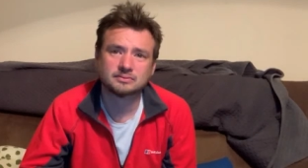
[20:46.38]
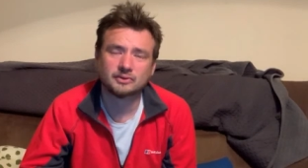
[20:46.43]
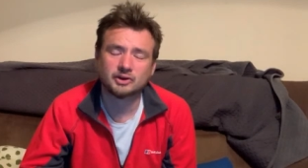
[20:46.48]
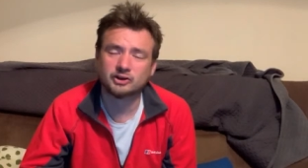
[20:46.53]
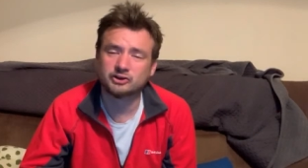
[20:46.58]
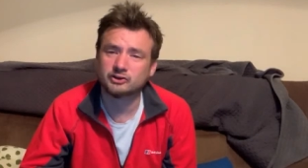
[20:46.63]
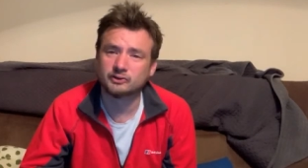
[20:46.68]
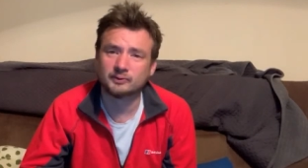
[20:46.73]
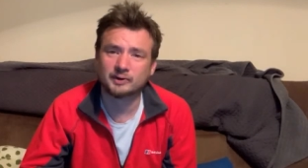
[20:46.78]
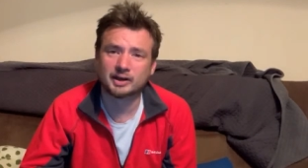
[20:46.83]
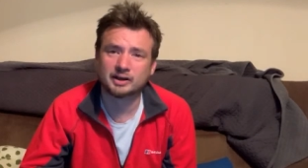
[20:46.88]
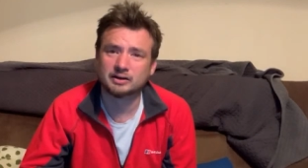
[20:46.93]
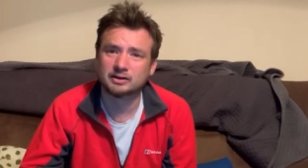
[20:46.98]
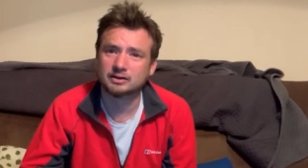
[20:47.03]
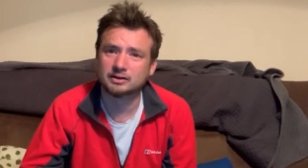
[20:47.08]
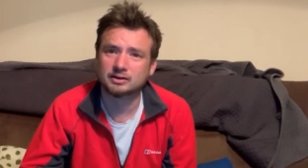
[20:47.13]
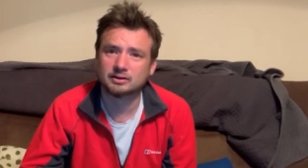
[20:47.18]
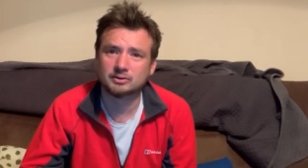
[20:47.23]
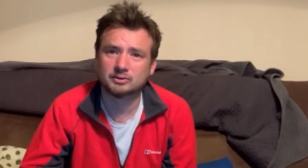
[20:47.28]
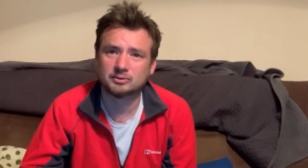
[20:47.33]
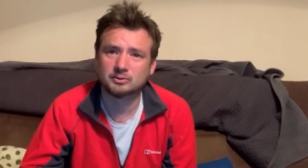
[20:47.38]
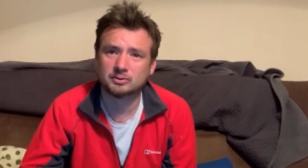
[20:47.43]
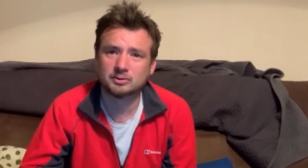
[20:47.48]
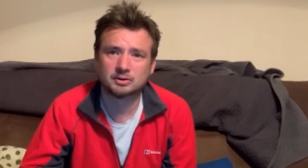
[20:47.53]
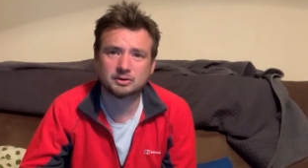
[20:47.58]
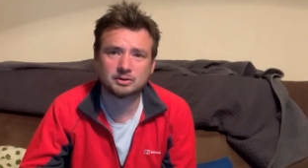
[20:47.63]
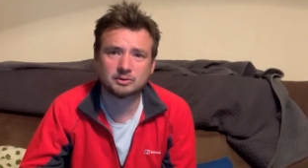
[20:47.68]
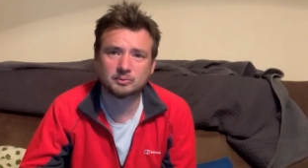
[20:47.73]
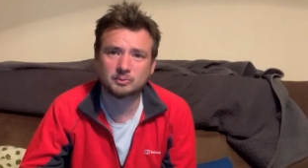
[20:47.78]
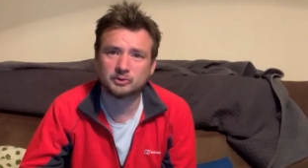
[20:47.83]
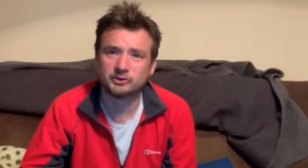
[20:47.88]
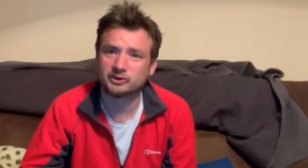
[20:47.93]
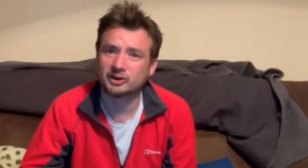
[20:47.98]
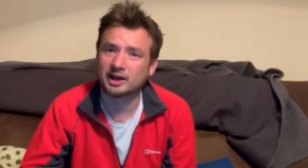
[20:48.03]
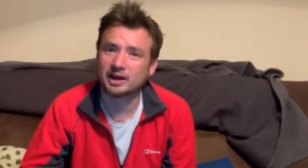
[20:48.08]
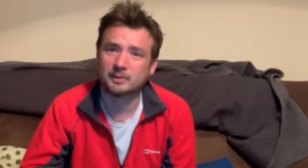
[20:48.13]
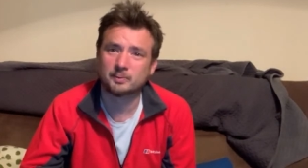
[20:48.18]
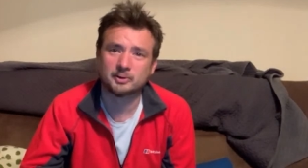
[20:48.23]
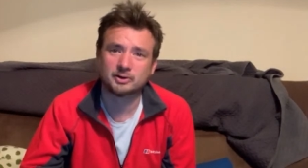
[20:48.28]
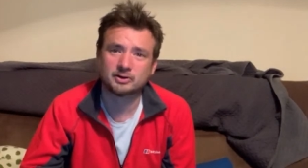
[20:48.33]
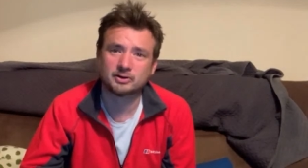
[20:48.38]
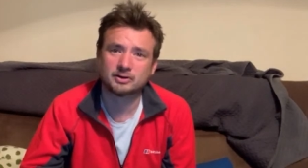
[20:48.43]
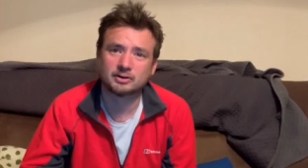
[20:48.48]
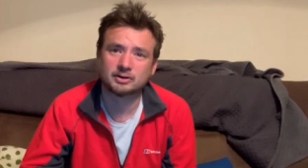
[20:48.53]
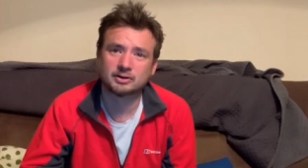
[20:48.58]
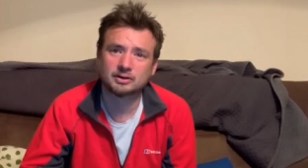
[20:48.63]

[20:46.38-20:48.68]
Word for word: This event was epic.